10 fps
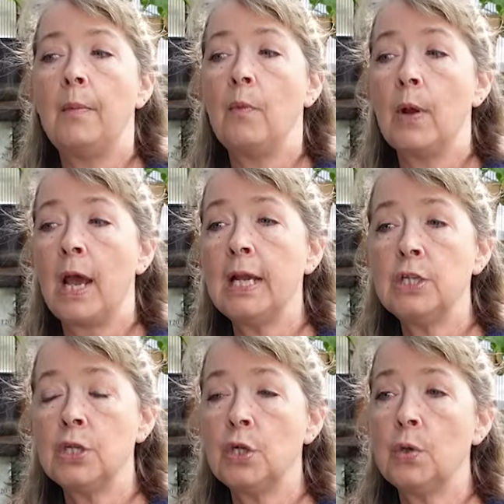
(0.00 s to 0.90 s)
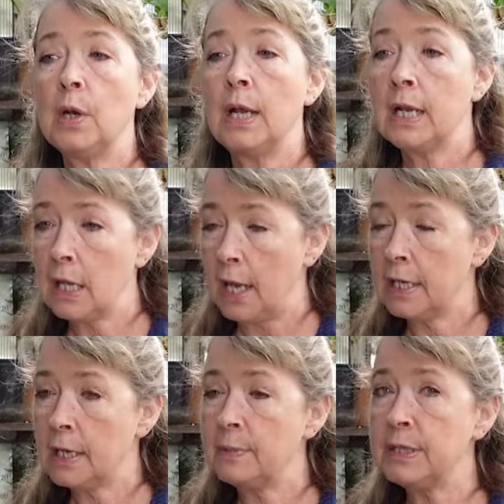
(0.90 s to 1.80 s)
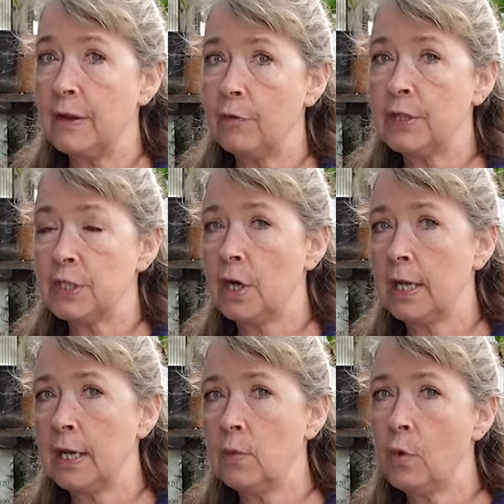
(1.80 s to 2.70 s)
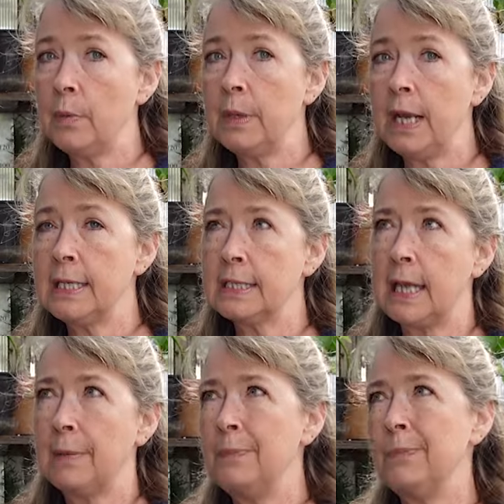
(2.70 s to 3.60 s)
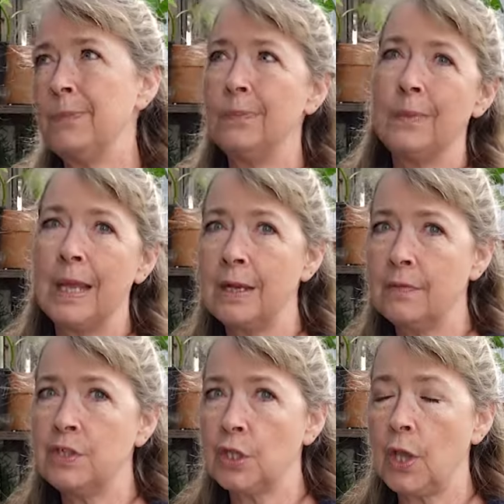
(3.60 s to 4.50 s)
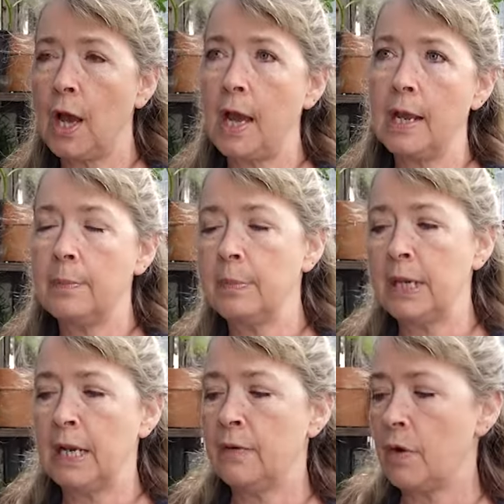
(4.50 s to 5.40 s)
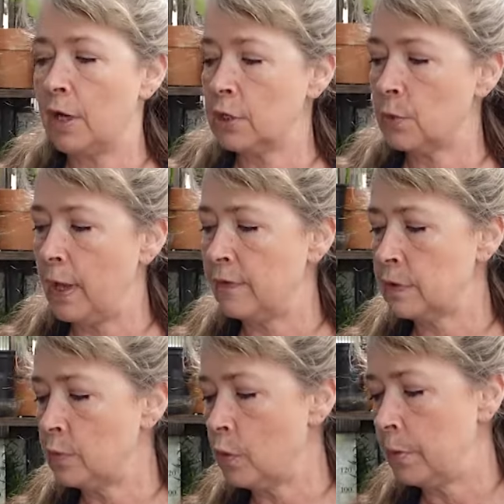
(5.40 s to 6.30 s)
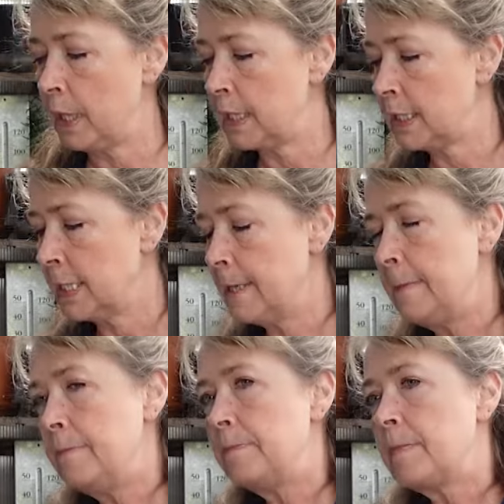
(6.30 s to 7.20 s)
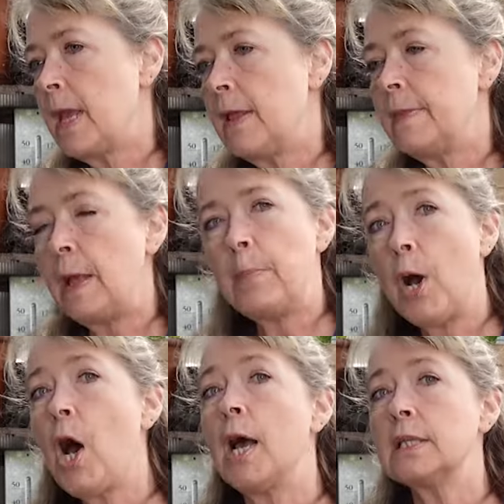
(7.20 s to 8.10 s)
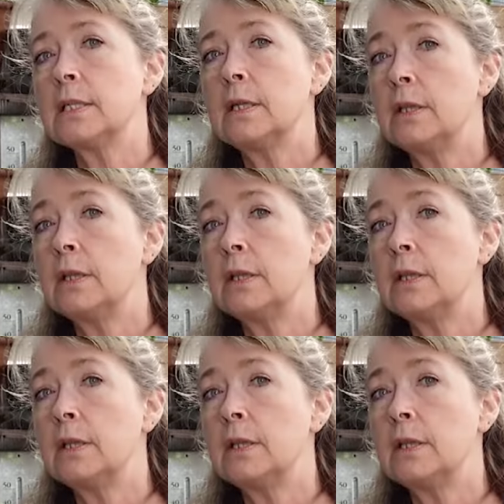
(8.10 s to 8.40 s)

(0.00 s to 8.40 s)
What I do, and a lot of times if we start getting warm nights, like end of July, beginning of August, we'll have some warm nights. They'll pause.